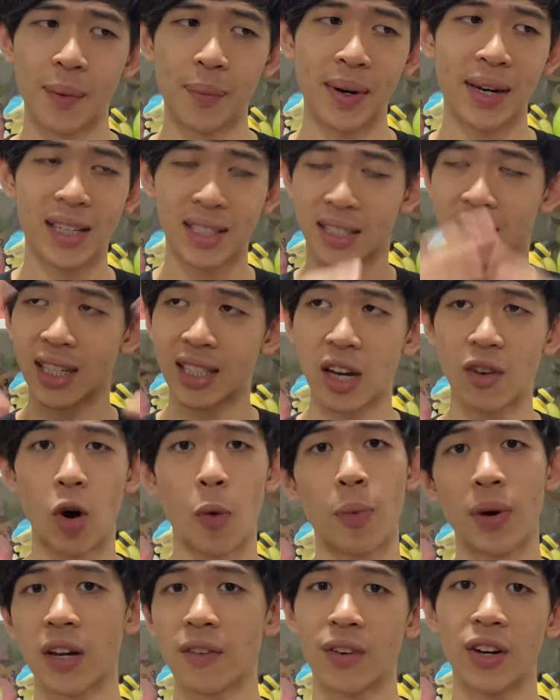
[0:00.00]
be this kind of
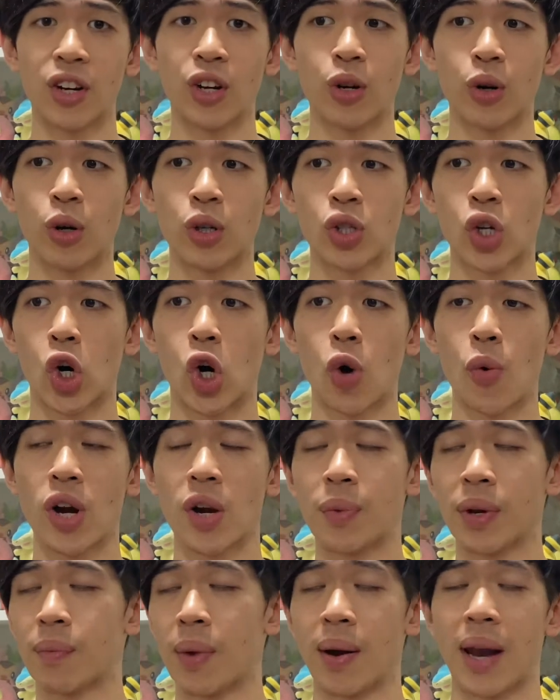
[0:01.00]
opening videos or whether
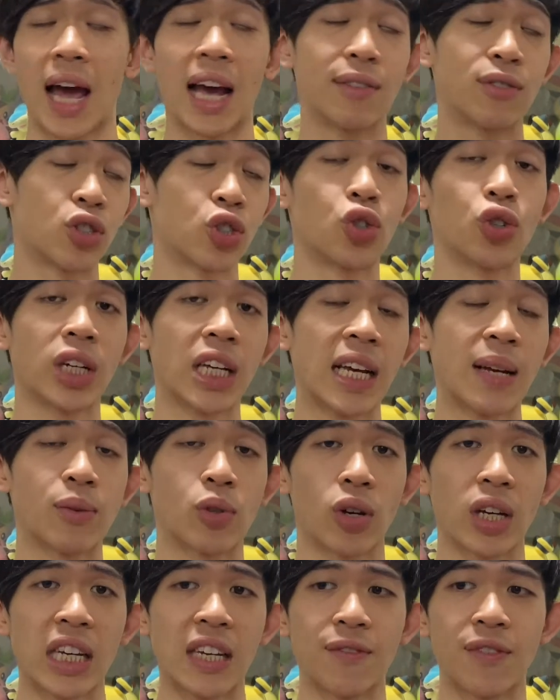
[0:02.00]
it be my live streams
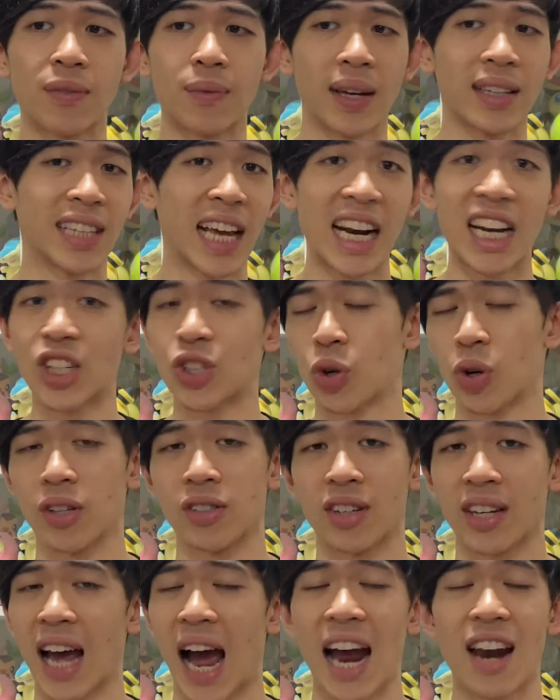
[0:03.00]
or even my daily
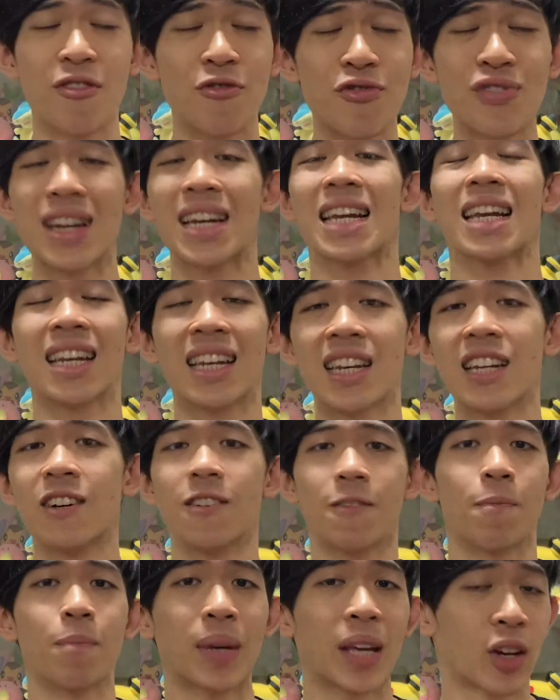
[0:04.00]
shorts okay i really
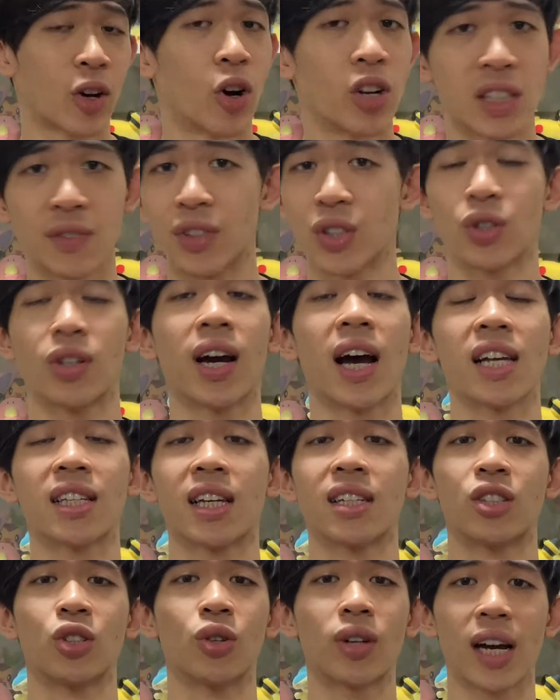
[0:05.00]
love being content for you guys
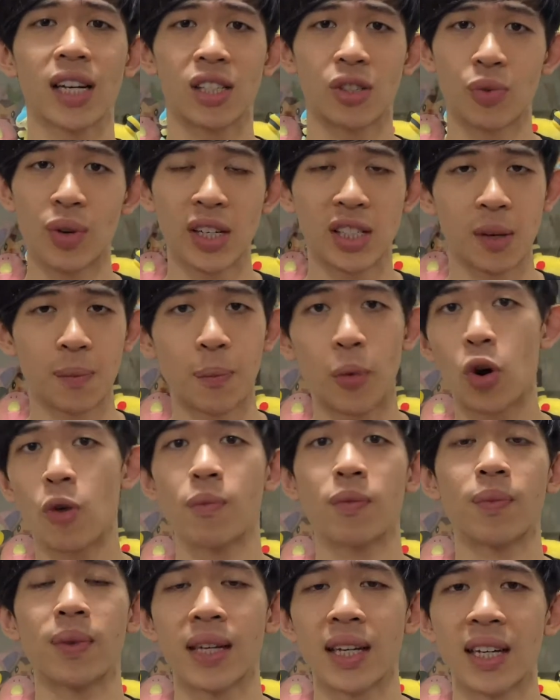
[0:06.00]
because you guys really
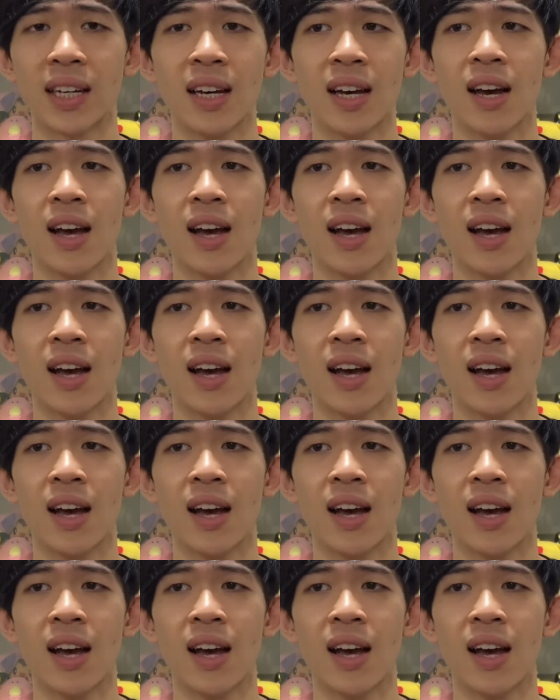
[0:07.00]
support me